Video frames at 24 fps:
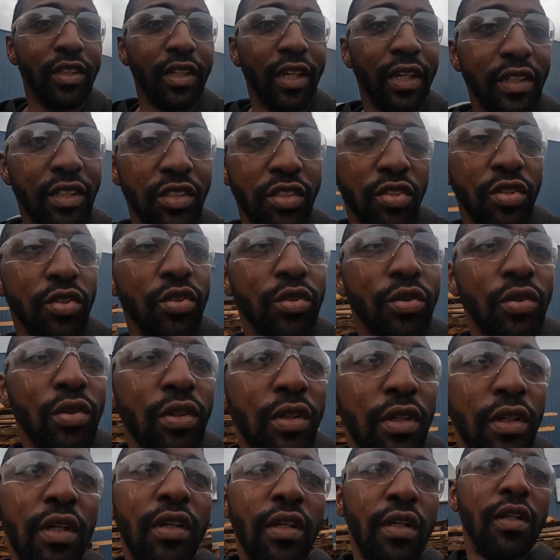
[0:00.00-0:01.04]
to get to
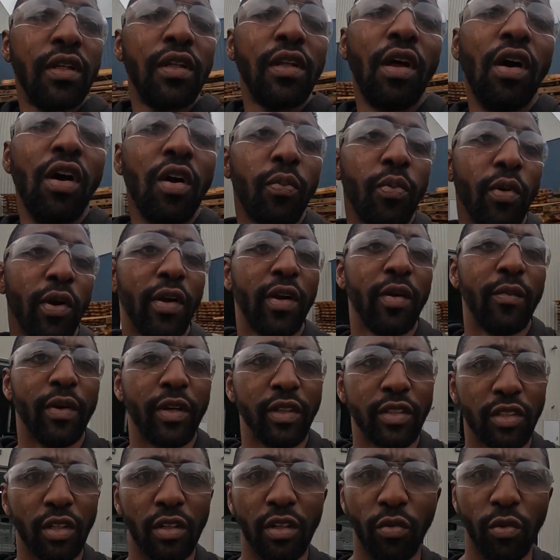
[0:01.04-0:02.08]
Long Prairie,
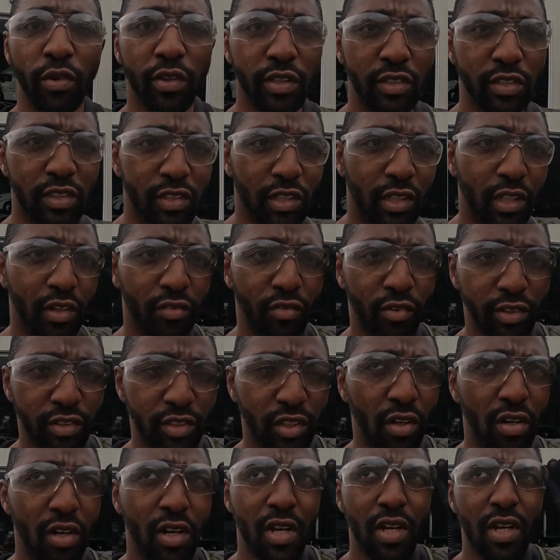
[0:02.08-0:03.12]
Minnesota, where this is delivering.
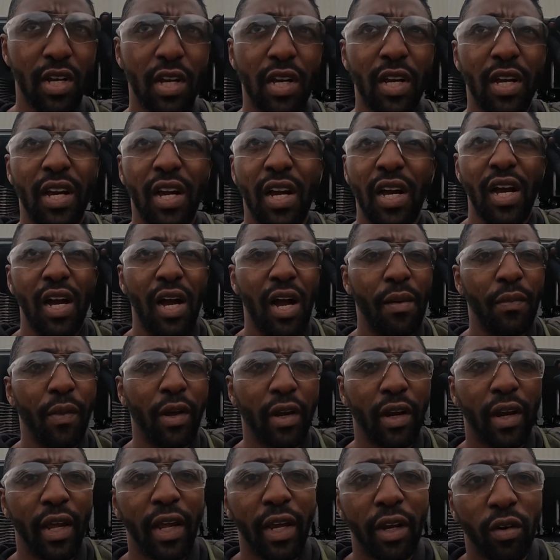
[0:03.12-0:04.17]
So I'm
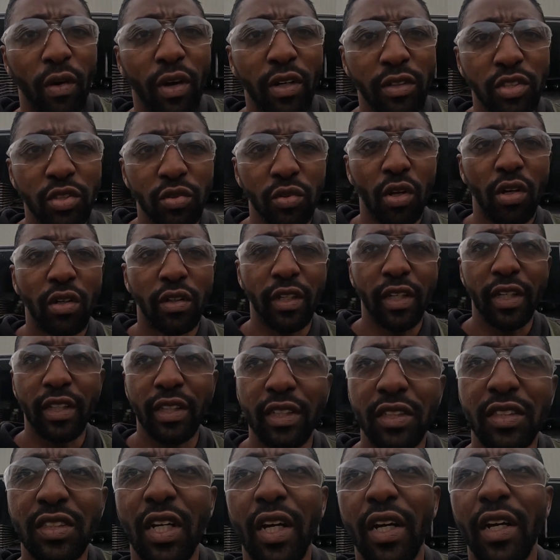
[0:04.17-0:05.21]
not gonna hang around too long to
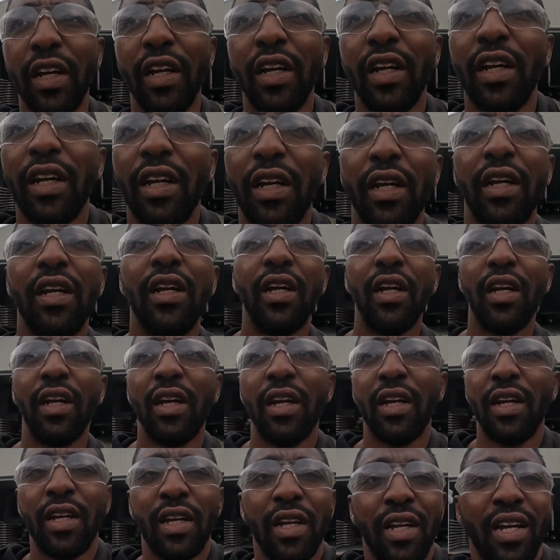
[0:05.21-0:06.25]
get this done.
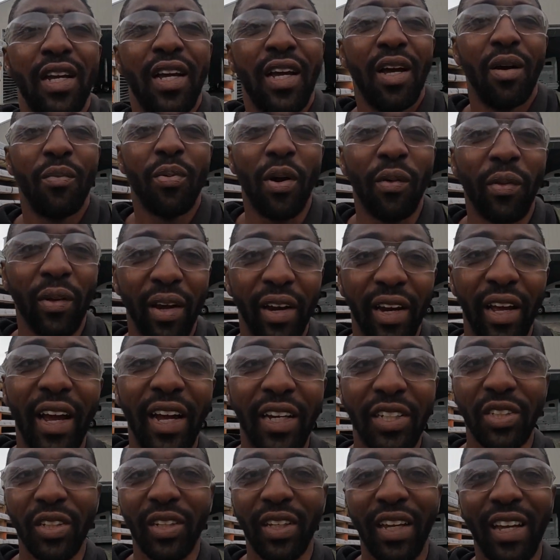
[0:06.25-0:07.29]
I'm probably gonna
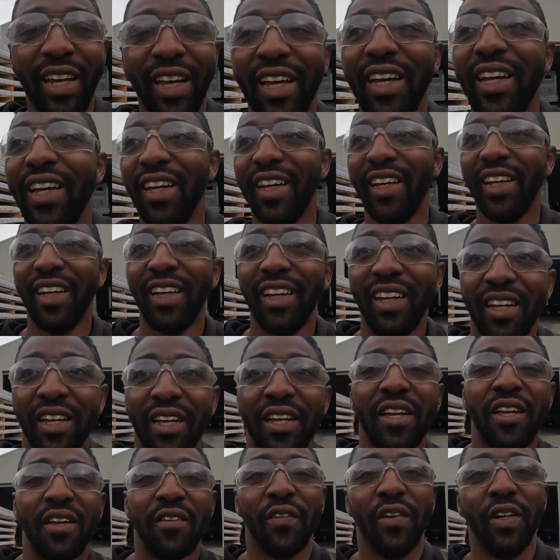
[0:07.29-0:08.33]
actually
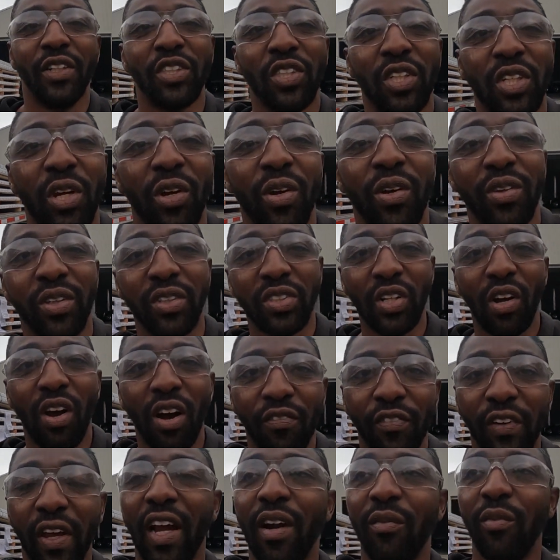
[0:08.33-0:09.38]
finish securing this
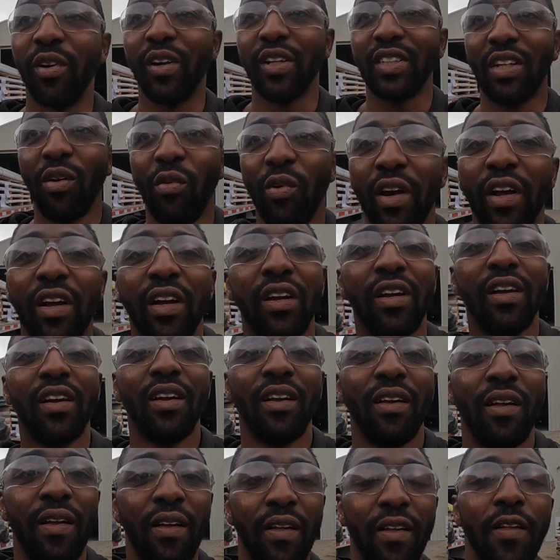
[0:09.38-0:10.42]
off camera, because I want
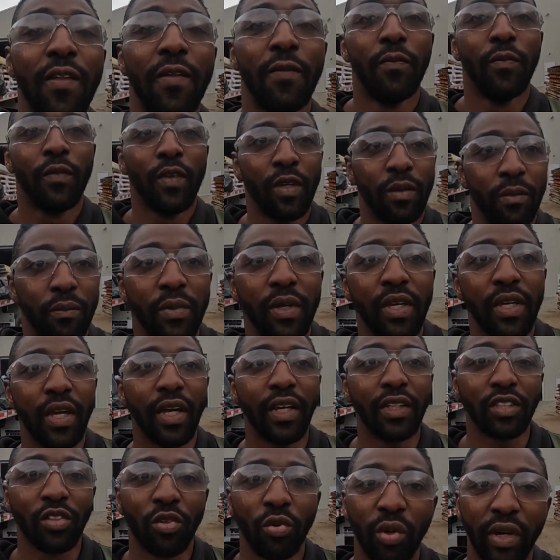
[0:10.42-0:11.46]
to
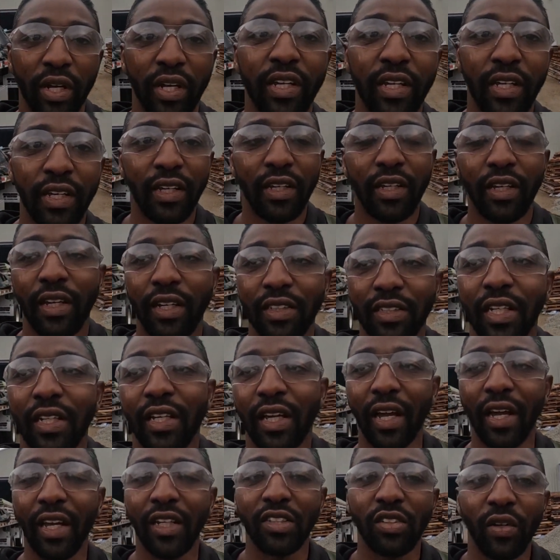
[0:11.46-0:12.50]
be as quick as I
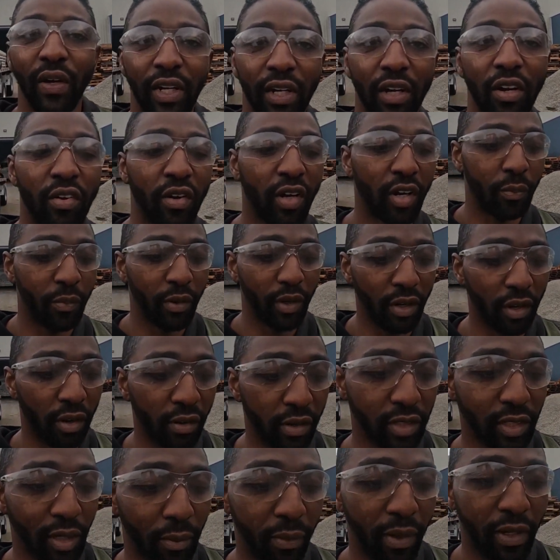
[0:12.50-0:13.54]
can so I can hurry up and go,
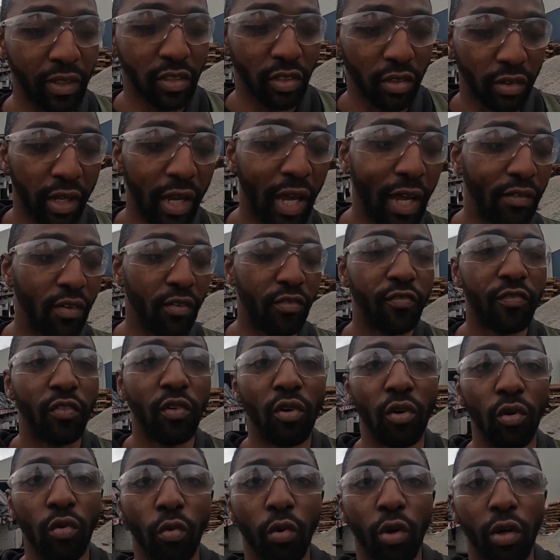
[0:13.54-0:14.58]
because I basically have a
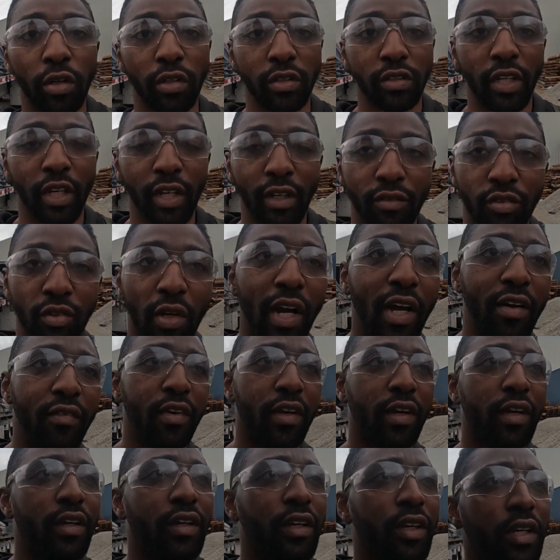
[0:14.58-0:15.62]
full work day of
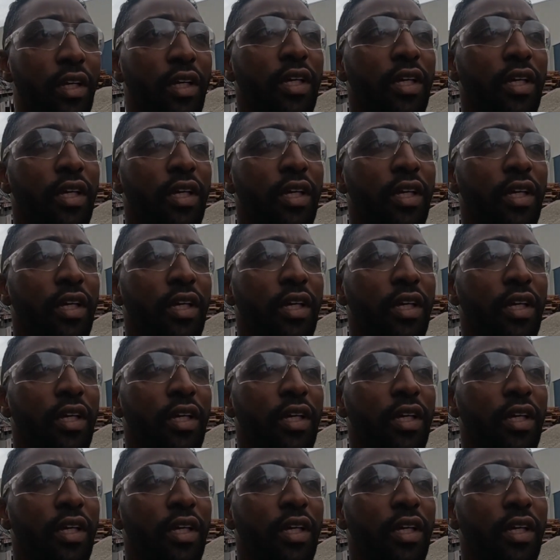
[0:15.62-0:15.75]
driving